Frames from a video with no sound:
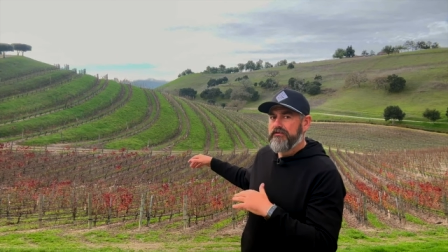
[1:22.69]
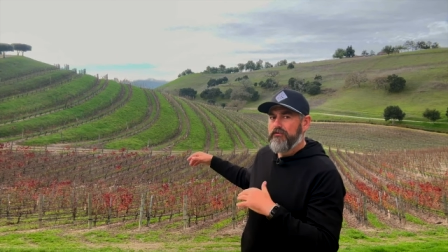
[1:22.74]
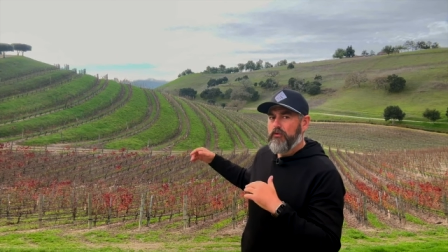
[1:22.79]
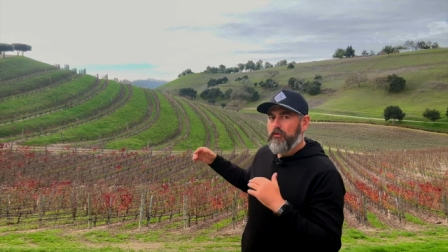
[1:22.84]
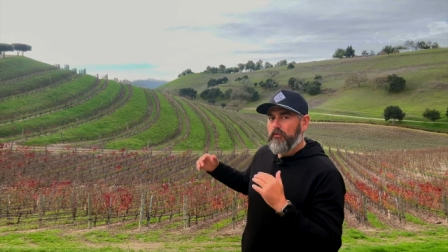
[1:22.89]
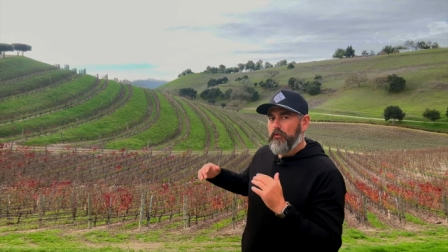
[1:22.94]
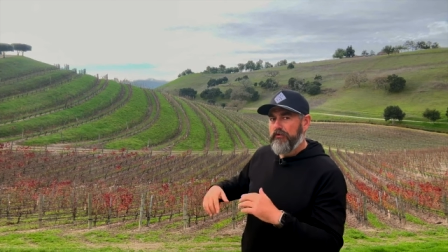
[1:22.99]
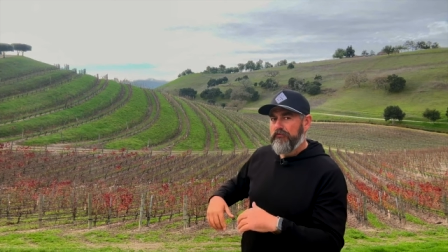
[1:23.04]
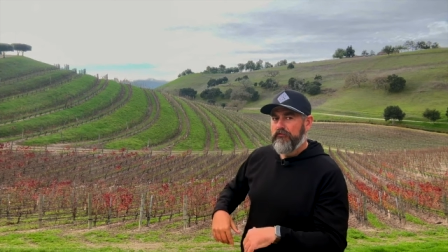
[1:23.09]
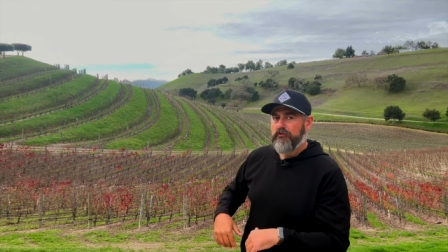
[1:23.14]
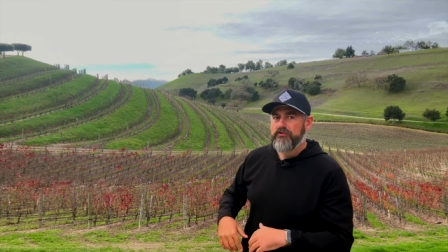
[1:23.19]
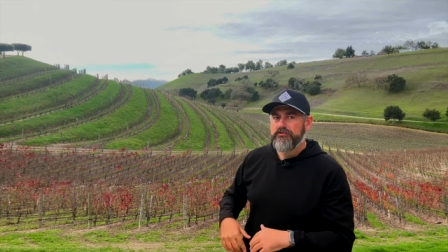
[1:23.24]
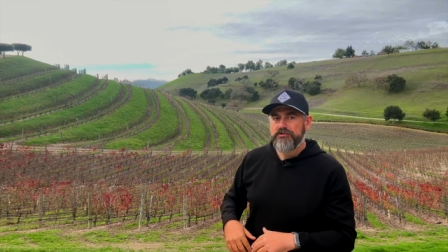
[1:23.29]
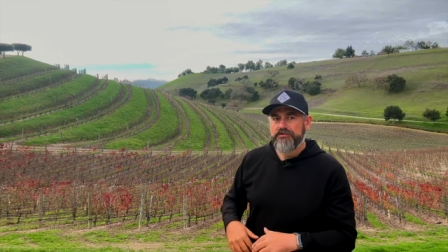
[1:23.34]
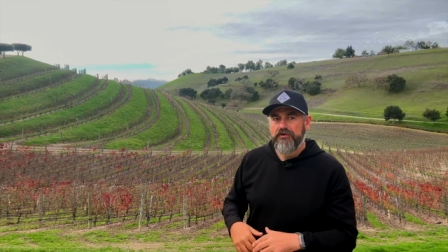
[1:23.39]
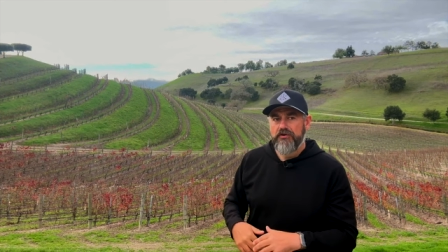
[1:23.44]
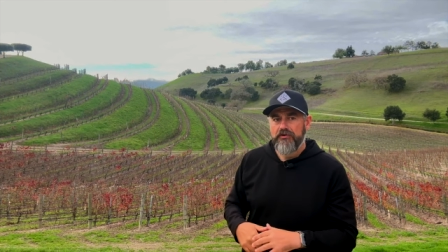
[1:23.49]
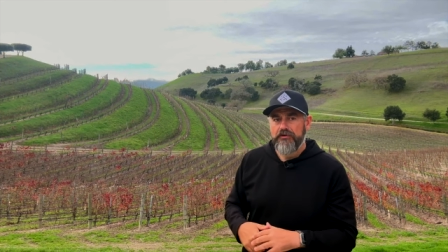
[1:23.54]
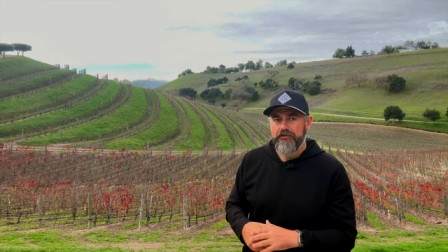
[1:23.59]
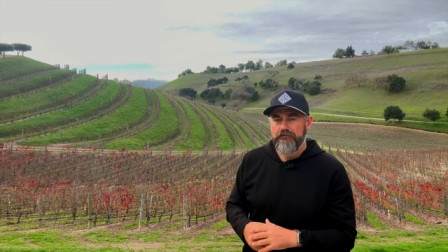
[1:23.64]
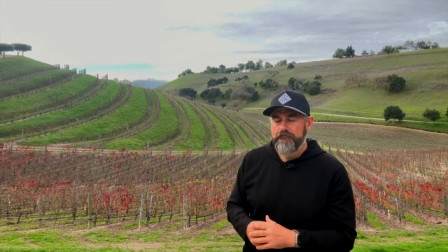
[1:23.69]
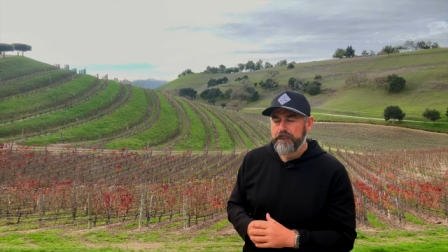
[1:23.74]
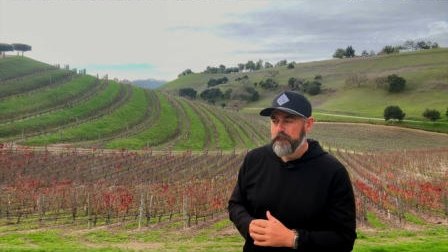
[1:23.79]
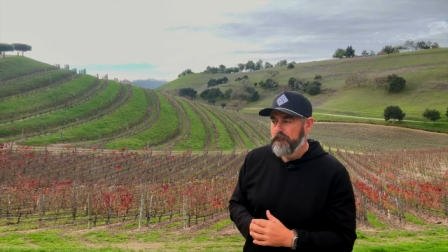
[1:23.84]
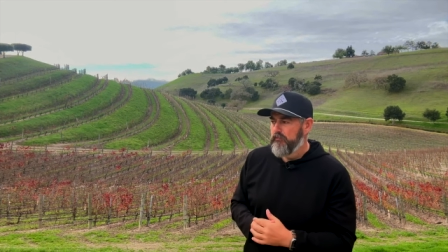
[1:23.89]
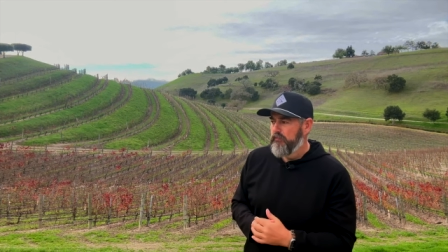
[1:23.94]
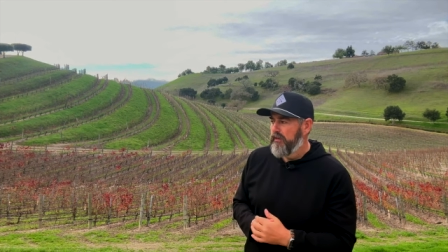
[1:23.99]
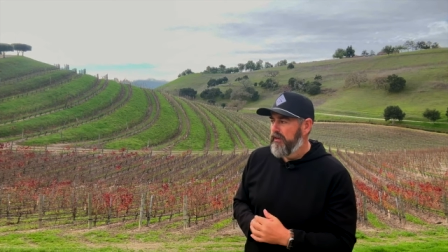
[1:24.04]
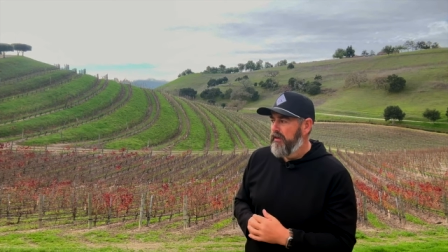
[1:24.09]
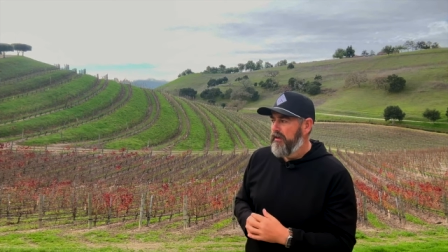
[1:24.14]
when we first started.
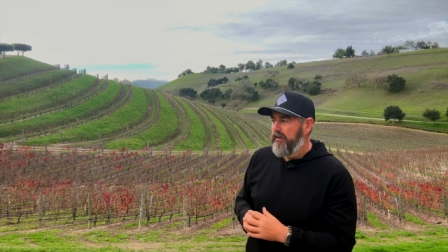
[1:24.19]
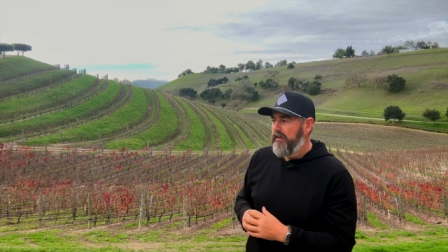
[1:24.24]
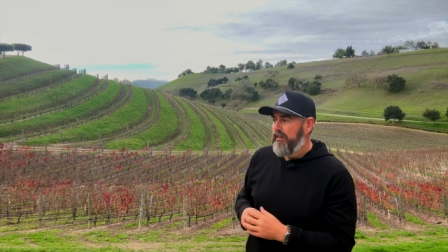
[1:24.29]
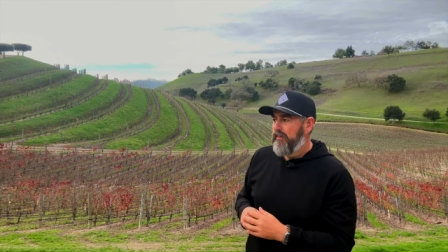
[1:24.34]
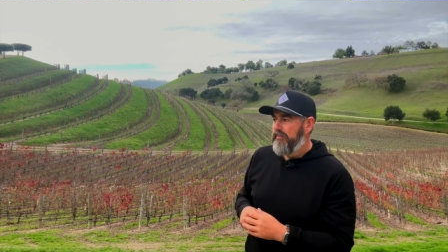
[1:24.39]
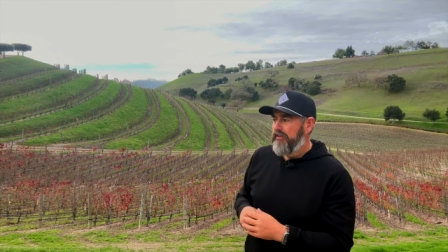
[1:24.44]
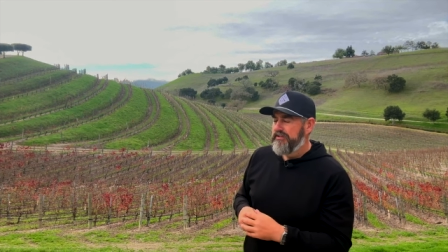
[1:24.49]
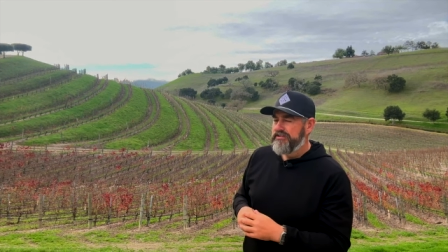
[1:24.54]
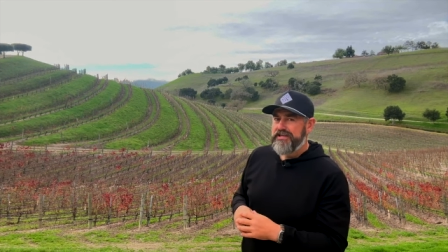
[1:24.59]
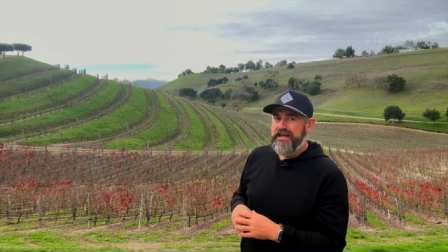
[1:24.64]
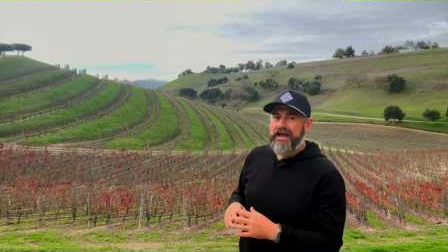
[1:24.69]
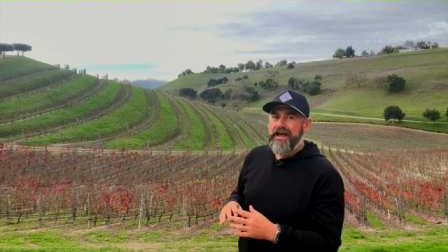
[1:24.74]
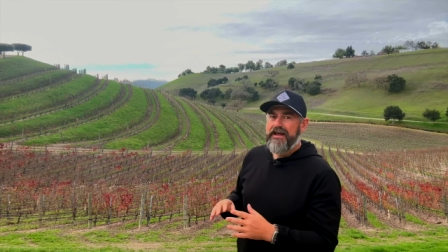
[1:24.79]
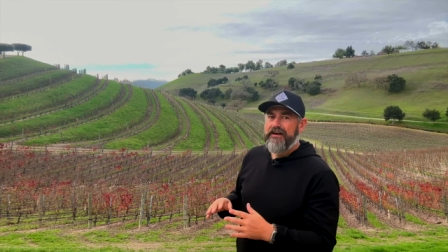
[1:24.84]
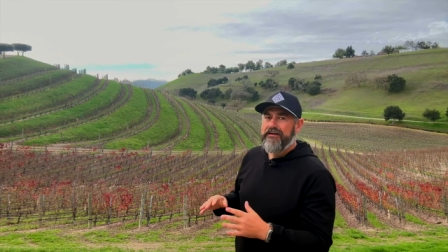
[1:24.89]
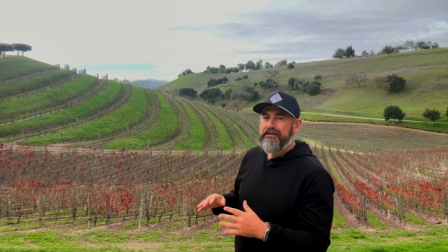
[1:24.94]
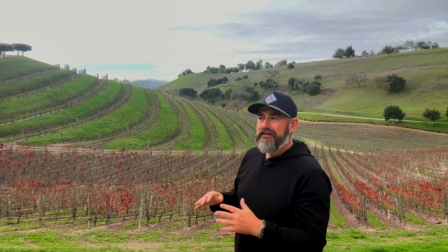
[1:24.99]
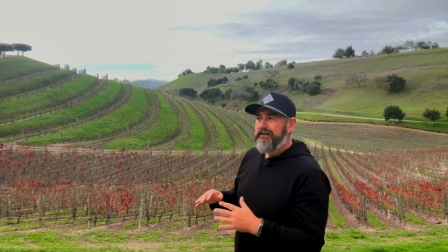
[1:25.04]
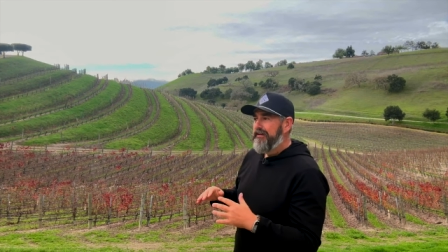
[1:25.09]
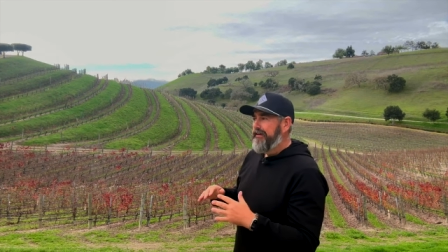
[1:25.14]
This had